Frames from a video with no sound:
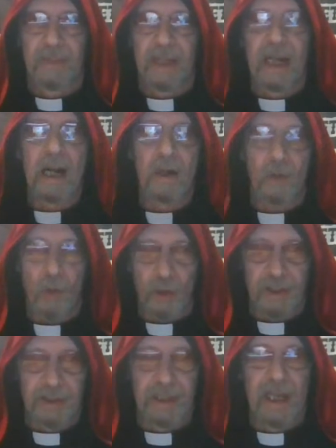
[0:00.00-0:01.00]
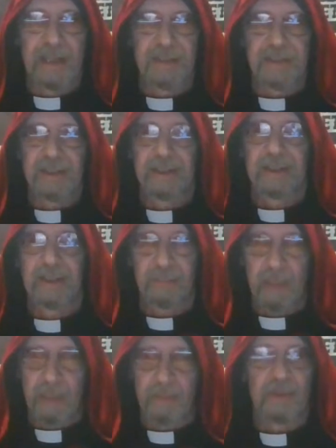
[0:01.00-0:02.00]
that are organizing, because
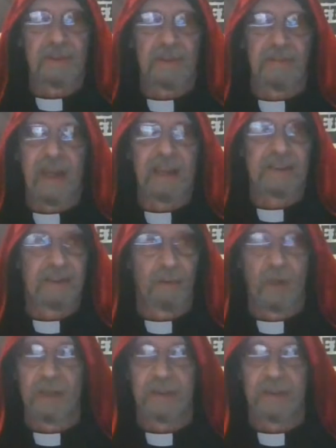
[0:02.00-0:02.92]
remember, there's a faction who